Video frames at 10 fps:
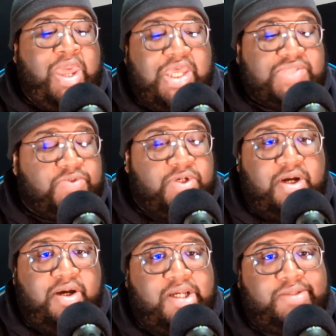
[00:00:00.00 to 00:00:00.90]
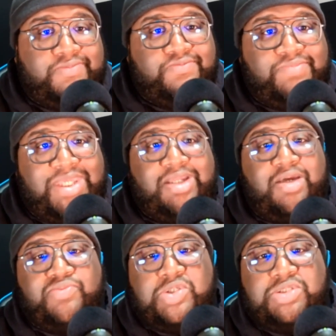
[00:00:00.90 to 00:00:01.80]
for being up
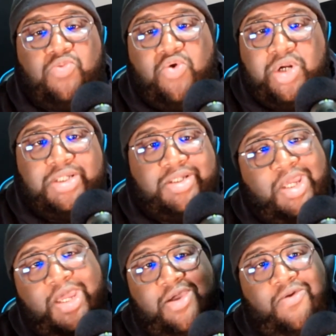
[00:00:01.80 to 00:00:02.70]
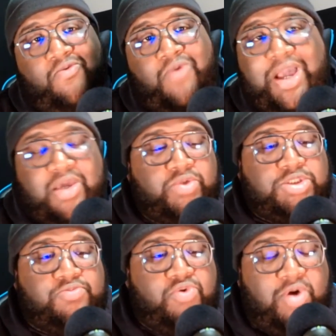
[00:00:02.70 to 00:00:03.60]
this morning, rocking with your
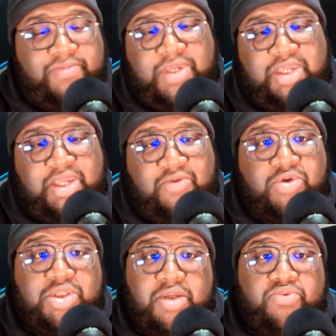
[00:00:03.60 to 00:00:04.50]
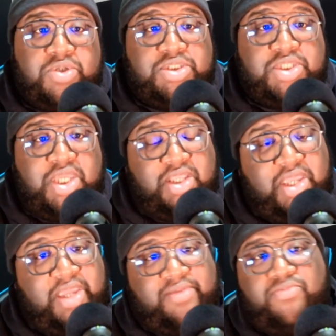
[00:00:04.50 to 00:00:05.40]
boy, man. I really appreciate that.
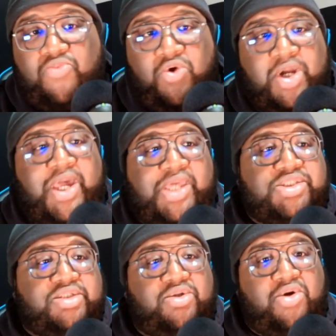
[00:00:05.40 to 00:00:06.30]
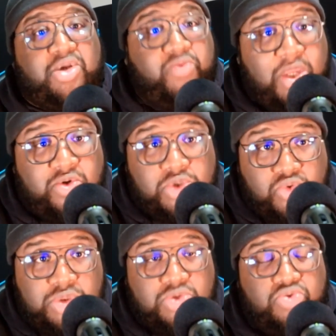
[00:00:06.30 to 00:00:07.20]
More content along the way on
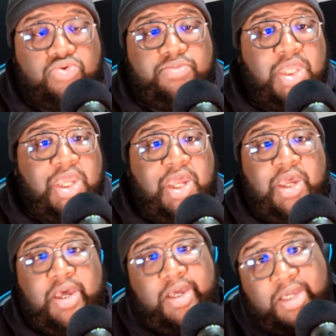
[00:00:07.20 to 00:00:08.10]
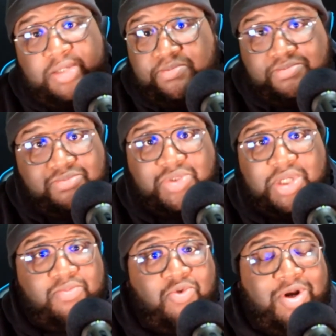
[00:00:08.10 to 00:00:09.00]
YouTube. Good
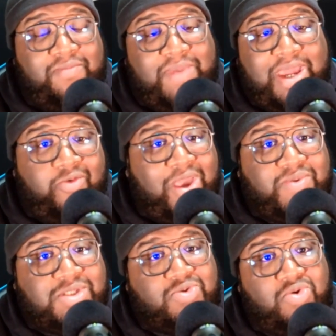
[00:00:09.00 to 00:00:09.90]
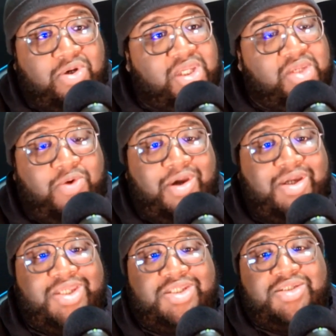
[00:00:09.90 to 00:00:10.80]
Morning Battle Rap isn't going anywhere. It
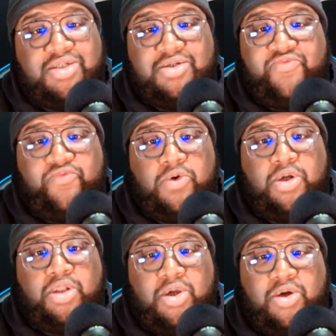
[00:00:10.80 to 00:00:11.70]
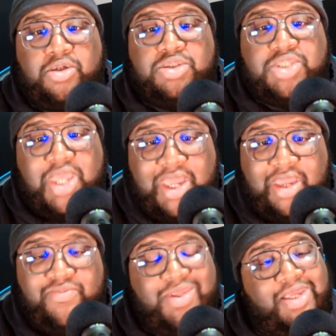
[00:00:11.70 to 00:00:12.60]
is here for a long time,
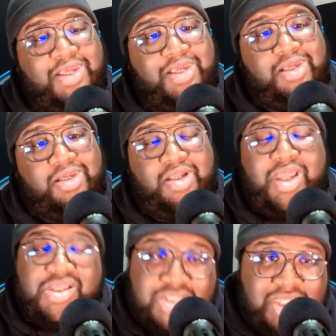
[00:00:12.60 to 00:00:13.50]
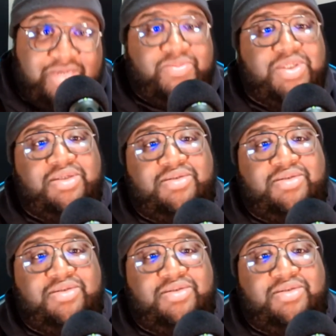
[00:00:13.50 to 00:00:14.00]
and that's it, man.